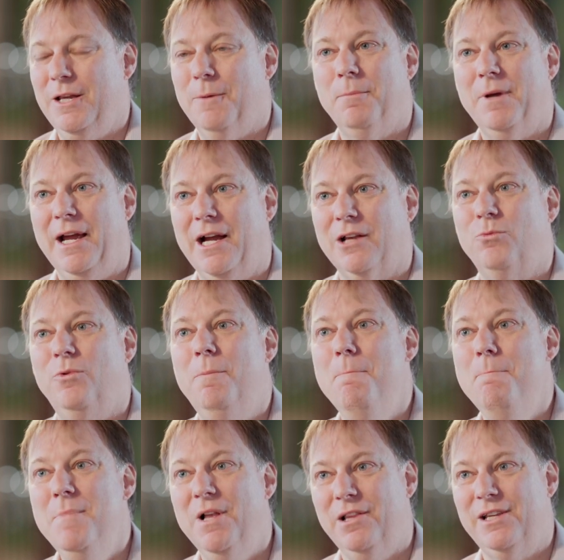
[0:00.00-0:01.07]
impact with
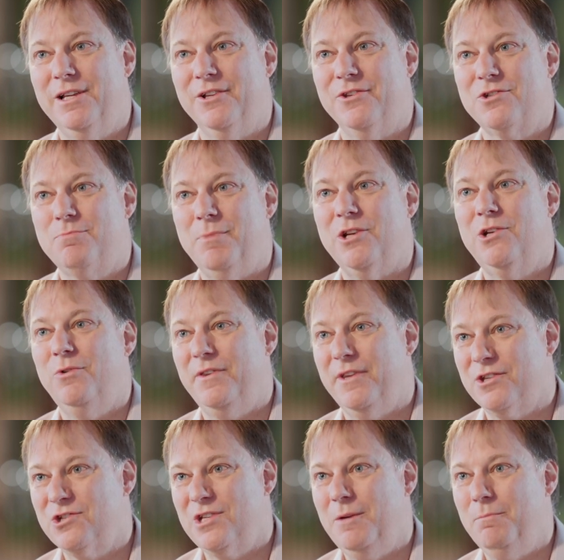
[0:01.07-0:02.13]
millions by doing
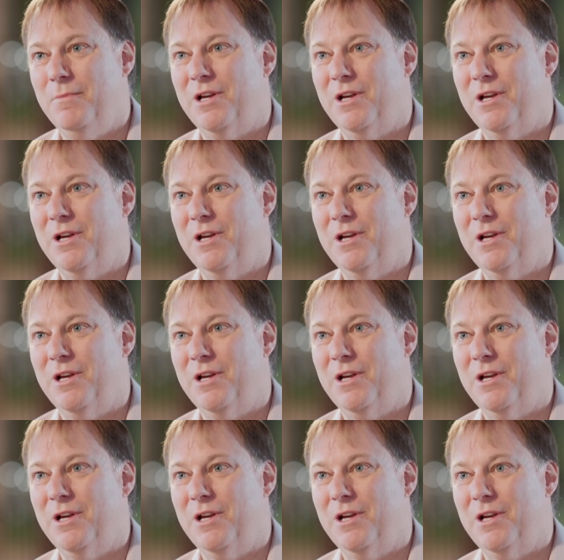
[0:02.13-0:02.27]
that same